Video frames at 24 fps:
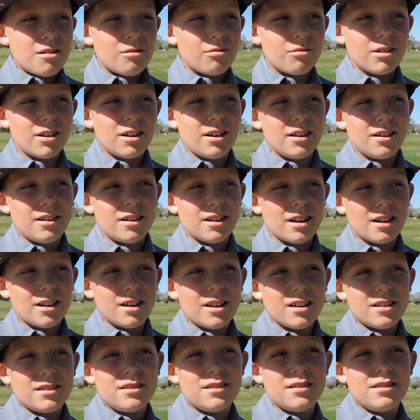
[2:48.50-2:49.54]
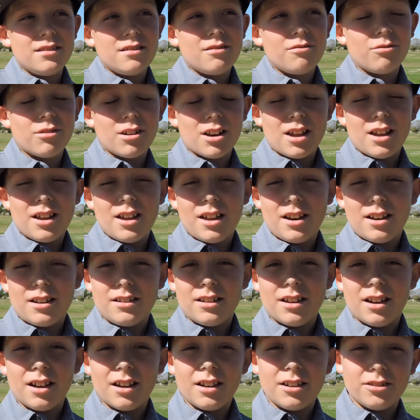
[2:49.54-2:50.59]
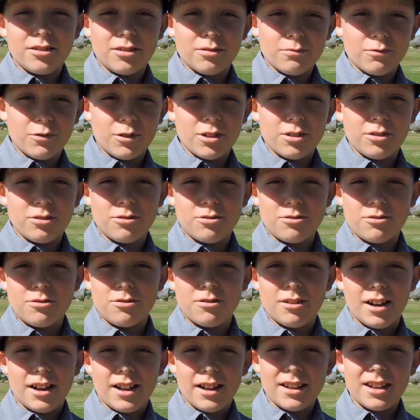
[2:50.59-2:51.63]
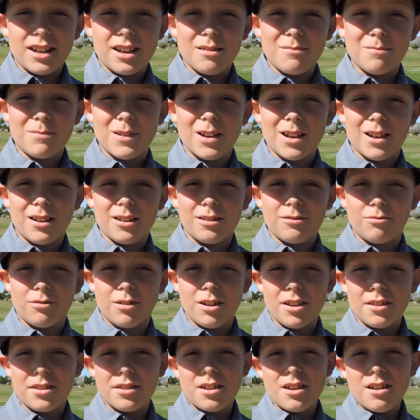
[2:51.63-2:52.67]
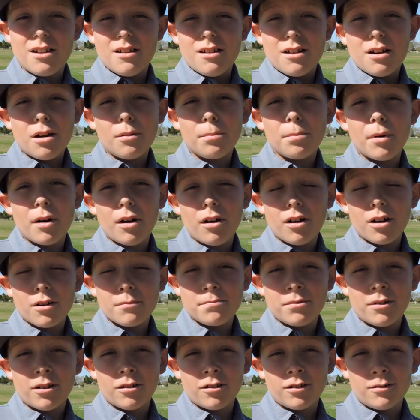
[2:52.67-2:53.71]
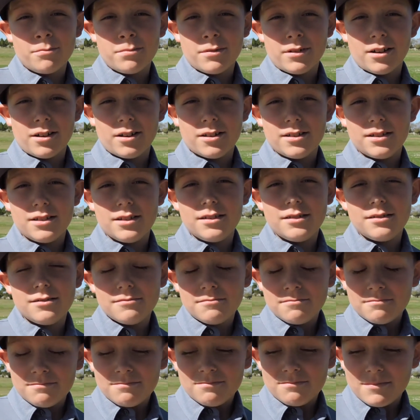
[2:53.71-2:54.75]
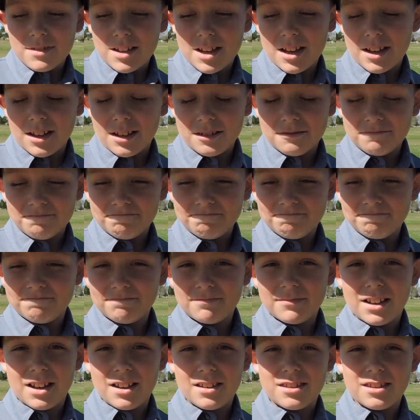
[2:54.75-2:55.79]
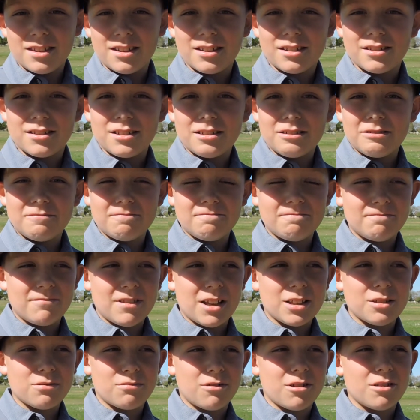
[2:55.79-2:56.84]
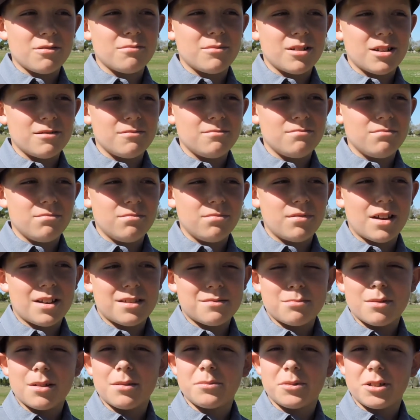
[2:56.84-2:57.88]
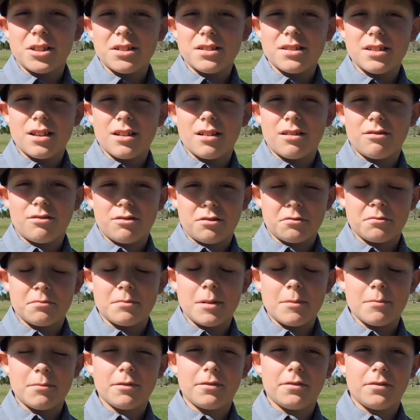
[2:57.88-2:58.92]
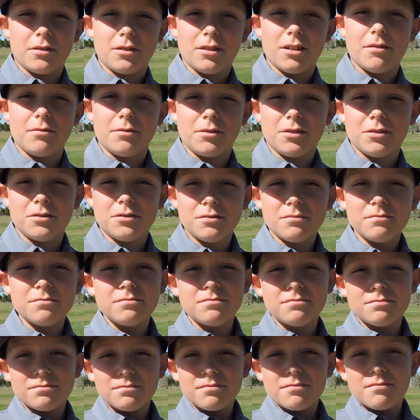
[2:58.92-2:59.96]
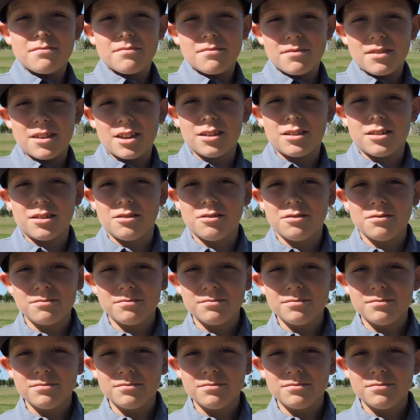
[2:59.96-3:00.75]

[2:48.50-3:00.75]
when I had when I had a nine on one hole and I came back with a par par birdie and I think that's one of my best memories that I'll remember forever. Thank you.